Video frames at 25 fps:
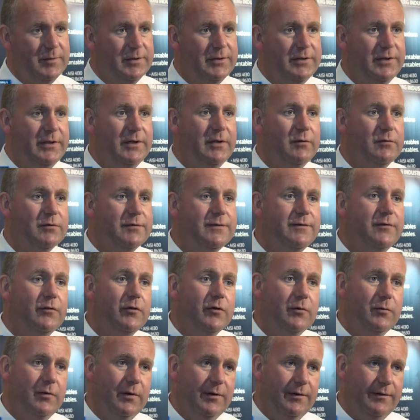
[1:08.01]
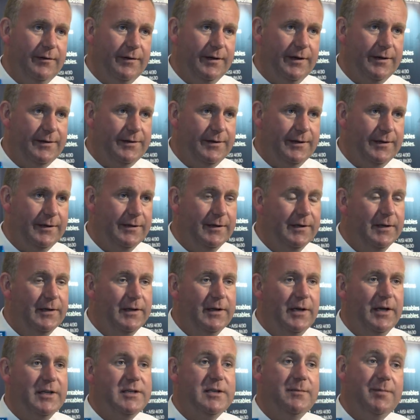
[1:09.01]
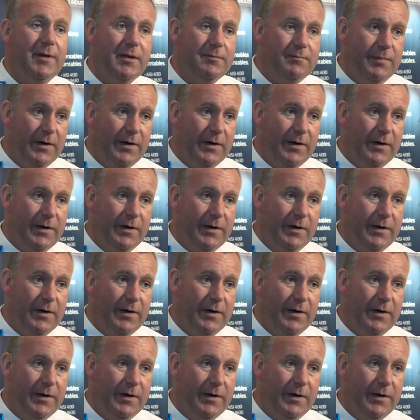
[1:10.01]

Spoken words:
materials 40130. It's a big